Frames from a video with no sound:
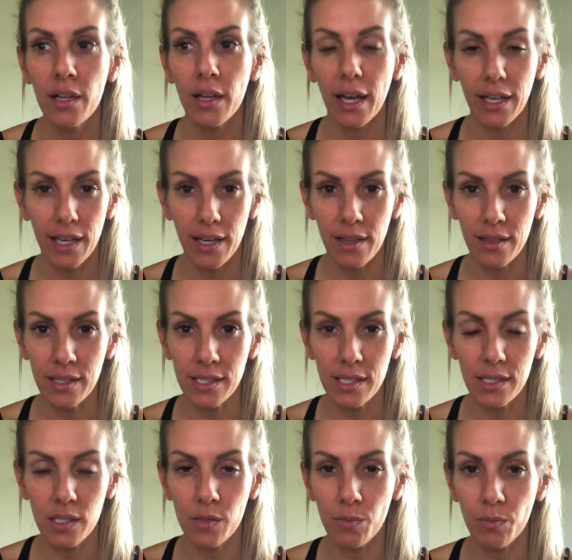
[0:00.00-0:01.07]
again, this
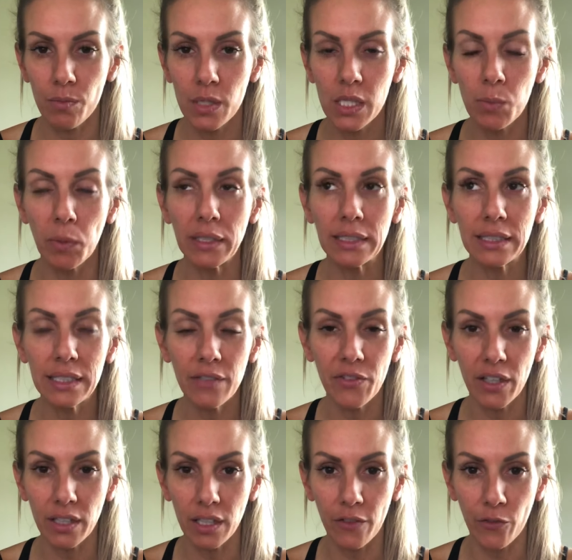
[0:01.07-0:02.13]
is
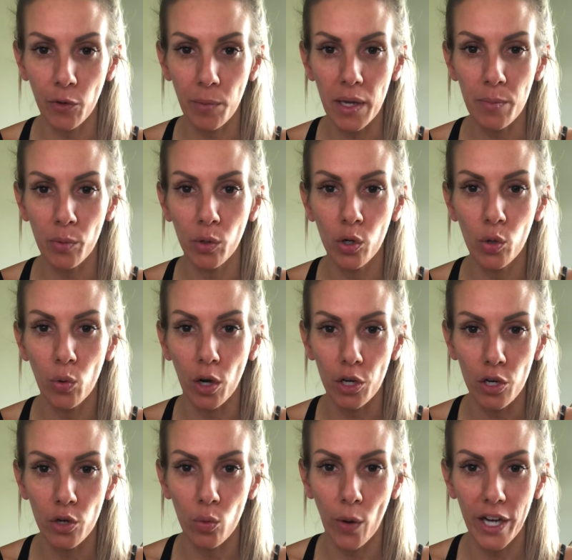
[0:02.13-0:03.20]
specifically for people who are
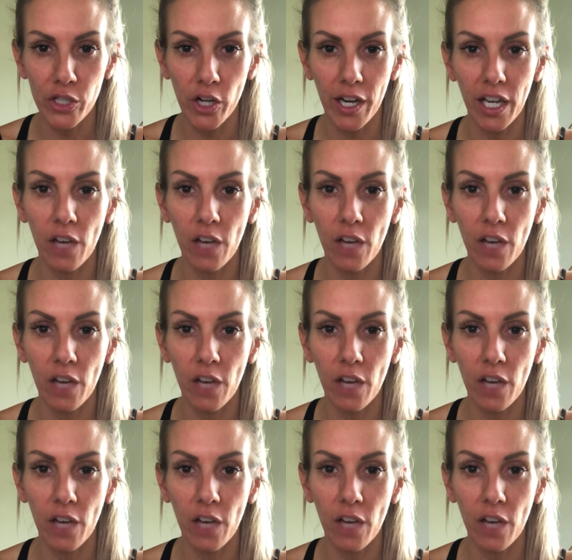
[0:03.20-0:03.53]
new to weight training.